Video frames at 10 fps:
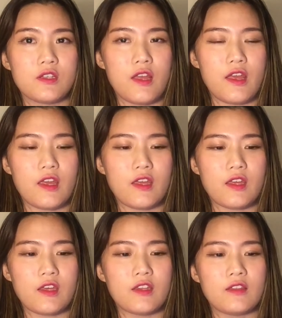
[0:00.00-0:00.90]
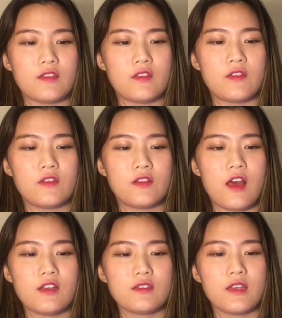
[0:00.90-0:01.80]
and
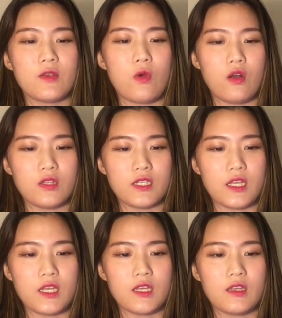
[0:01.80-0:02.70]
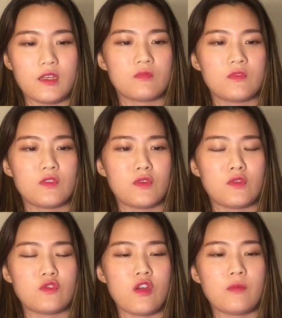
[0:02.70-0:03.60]
lastly, quality. So
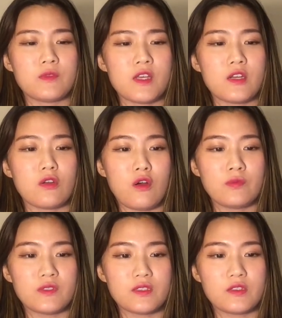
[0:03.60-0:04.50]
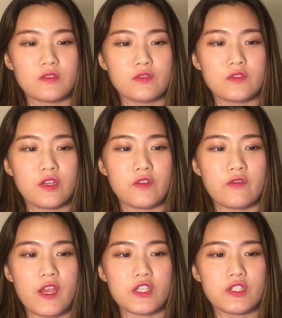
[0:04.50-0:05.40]
top 10 obstacles to
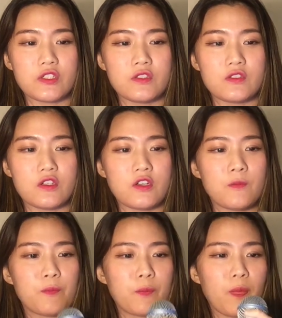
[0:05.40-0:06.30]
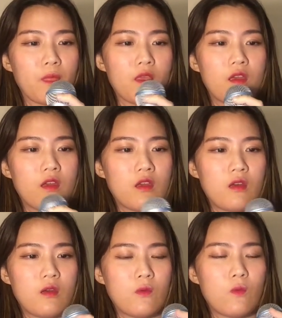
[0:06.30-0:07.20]
innovations are
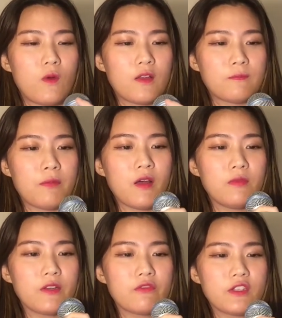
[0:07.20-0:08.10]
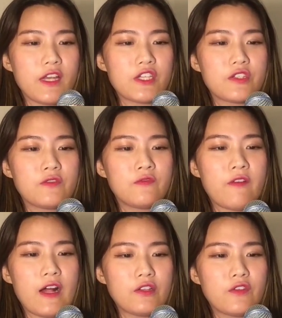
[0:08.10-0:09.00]
1. Public relation
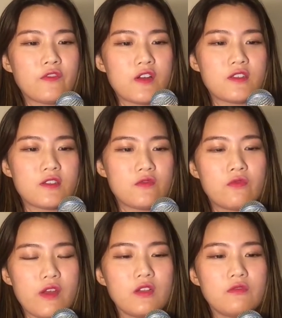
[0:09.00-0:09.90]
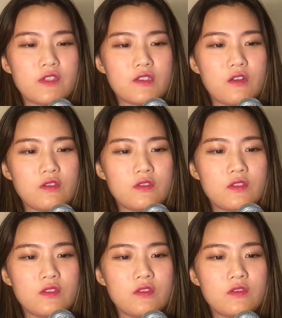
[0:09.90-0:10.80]
value versus real
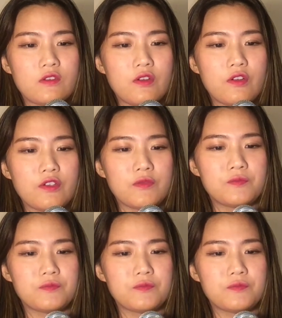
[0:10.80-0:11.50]
results. So